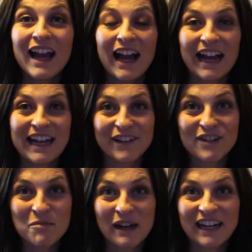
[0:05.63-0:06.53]
Hi
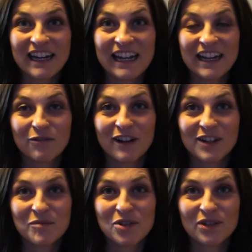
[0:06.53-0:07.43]
everybody, and
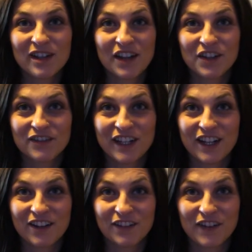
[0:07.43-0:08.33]
welcome to another
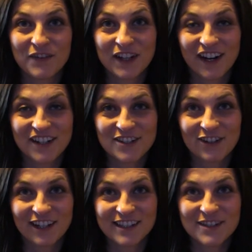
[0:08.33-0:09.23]
video from the
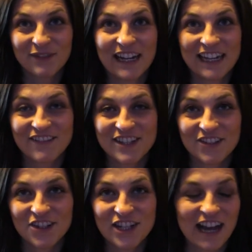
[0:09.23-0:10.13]
Gertzwalds. My name is
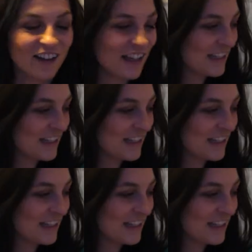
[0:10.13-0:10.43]
Rochelle, and